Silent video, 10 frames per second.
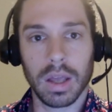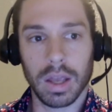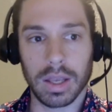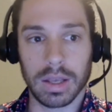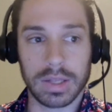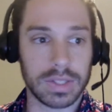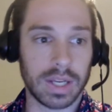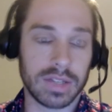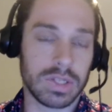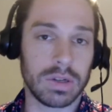It's like
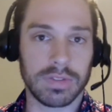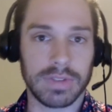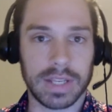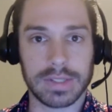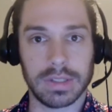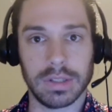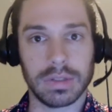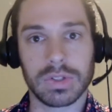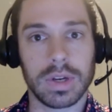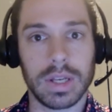a dog. If it gets a little
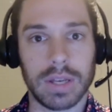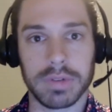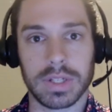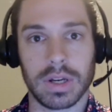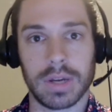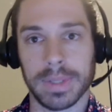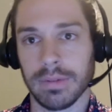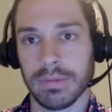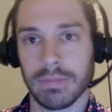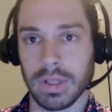treat every time it
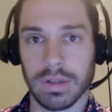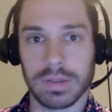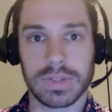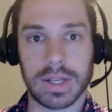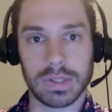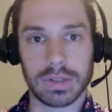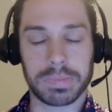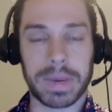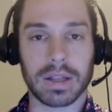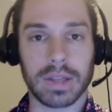stands on its
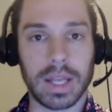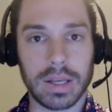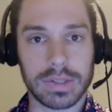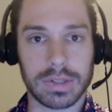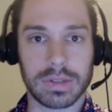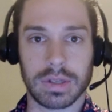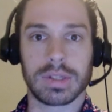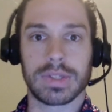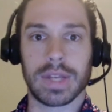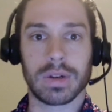back legs, it's going
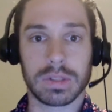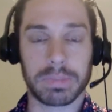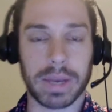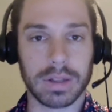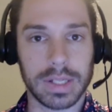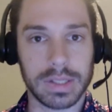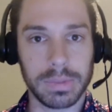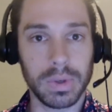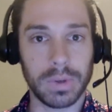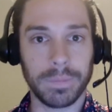to stand on its back legs more.